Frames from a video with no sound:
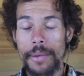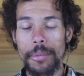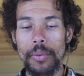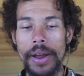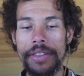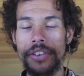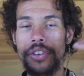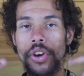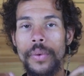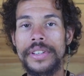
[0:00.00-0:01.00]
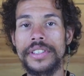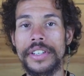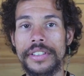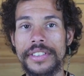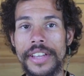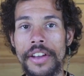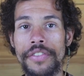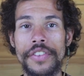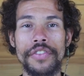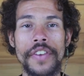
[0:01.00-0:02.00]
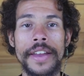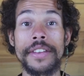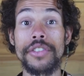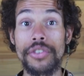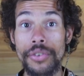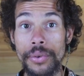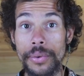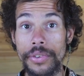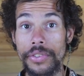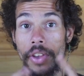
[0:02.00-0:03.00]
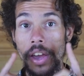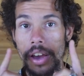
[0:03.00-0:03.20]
but rather you go into yourself to find the truths